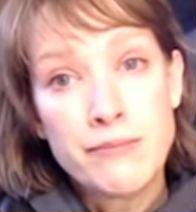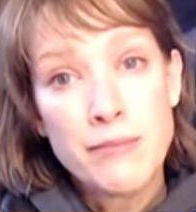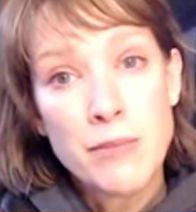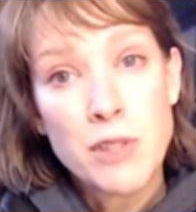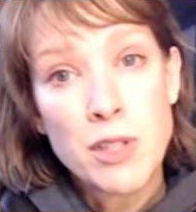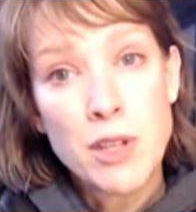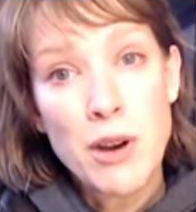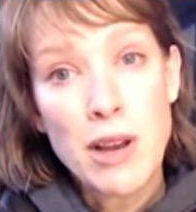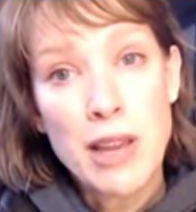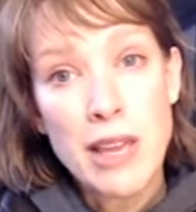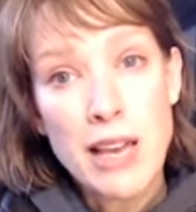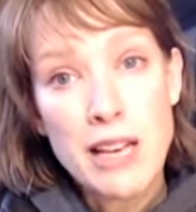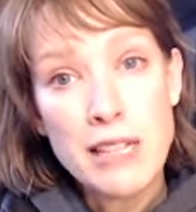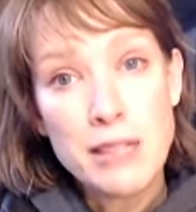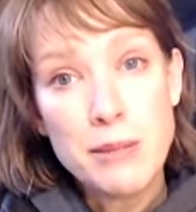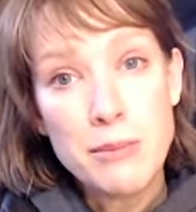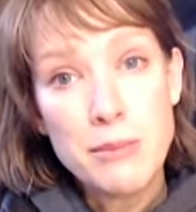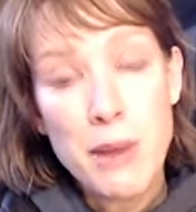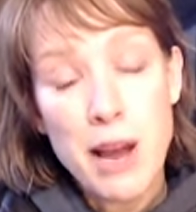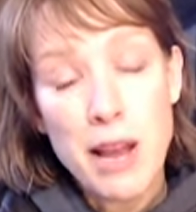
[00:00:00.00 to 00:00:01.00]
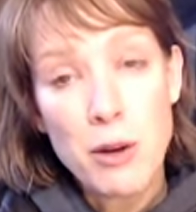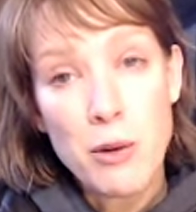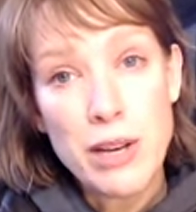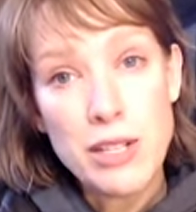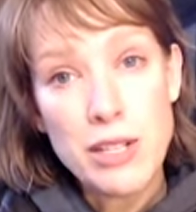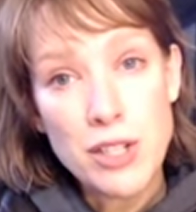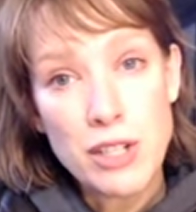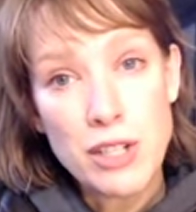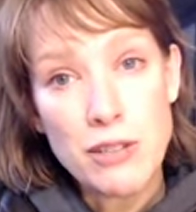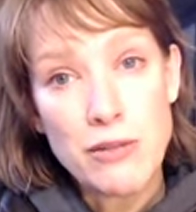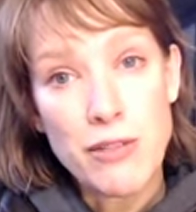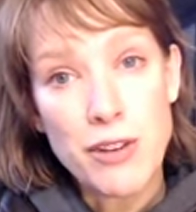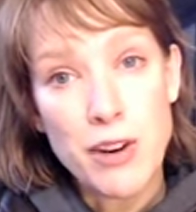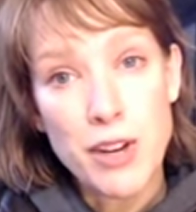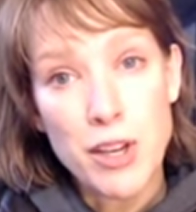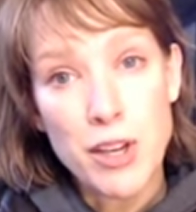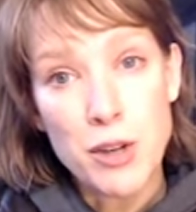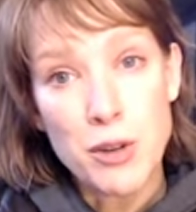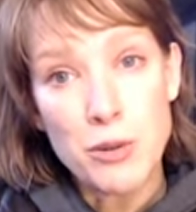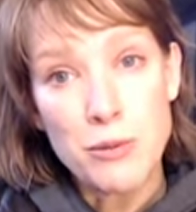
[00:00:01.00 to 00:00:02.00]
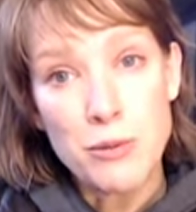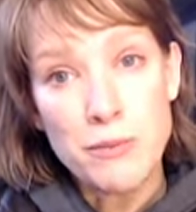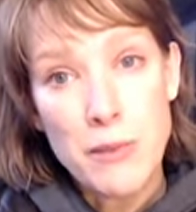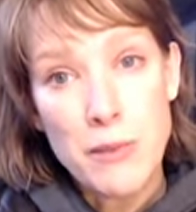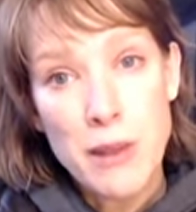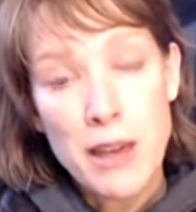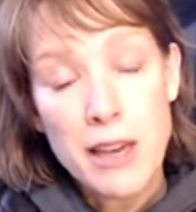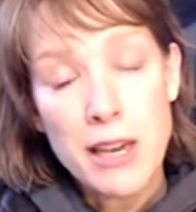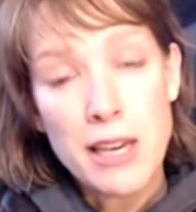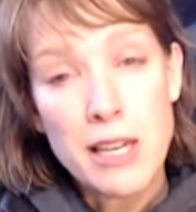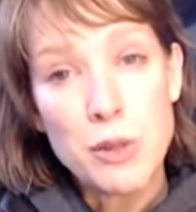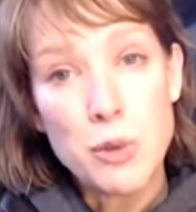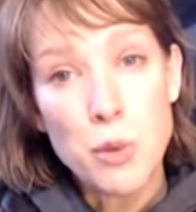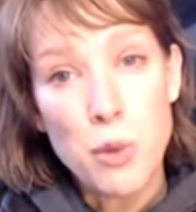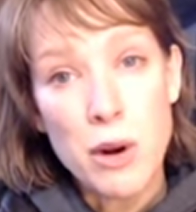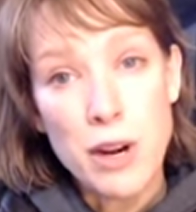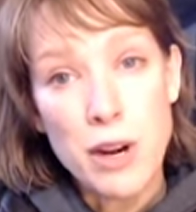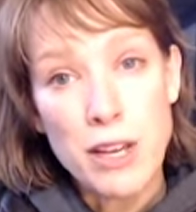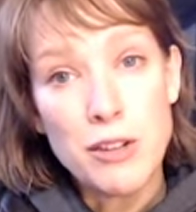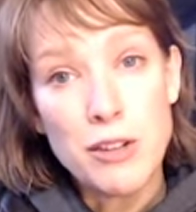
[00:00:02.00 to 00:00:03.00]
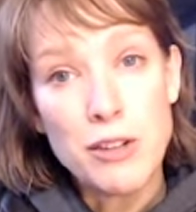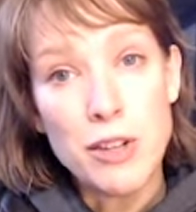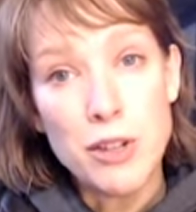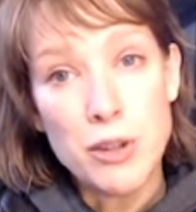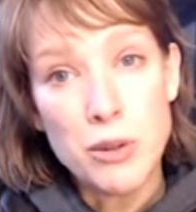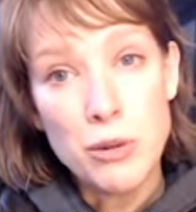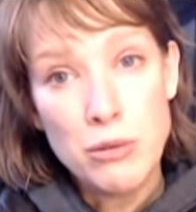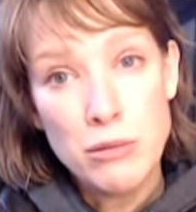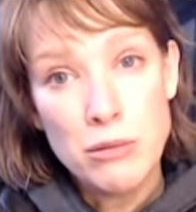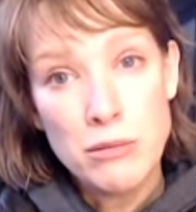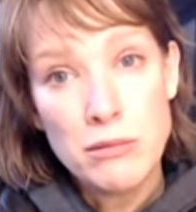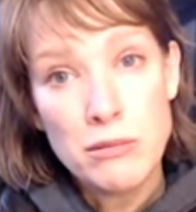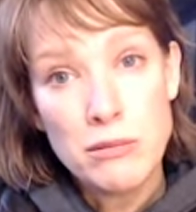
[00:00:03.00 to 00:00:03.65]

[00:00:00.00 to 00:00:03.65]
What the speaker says: So I guess my question for you is, what do you do